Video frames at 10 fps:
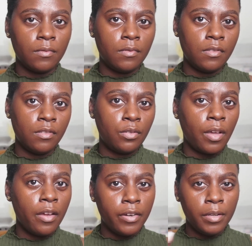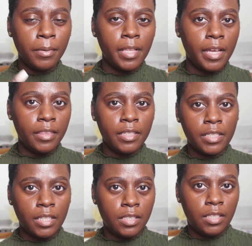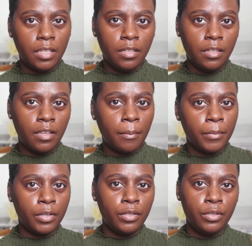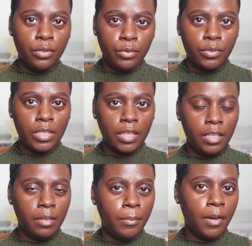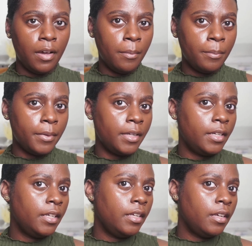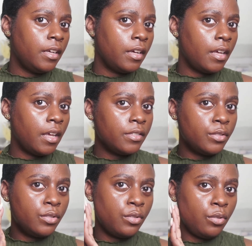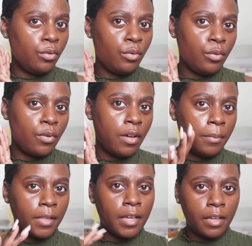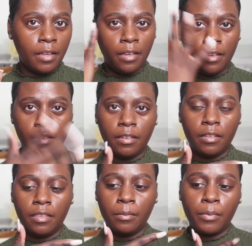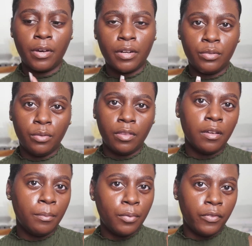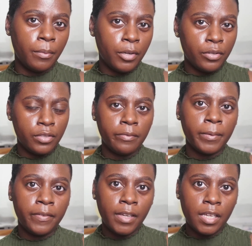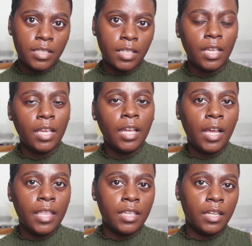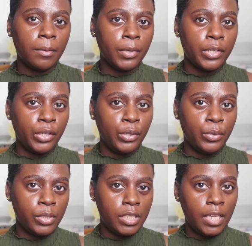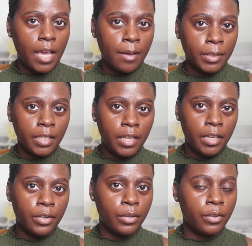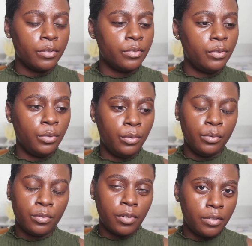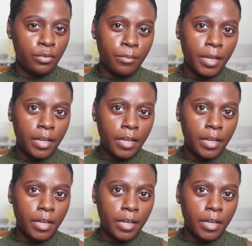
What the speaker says: So I already applied the skin tint. I'm going to use the pump to apply the product to the perimeters of my face. And then I'm going to use the applicator to try to do my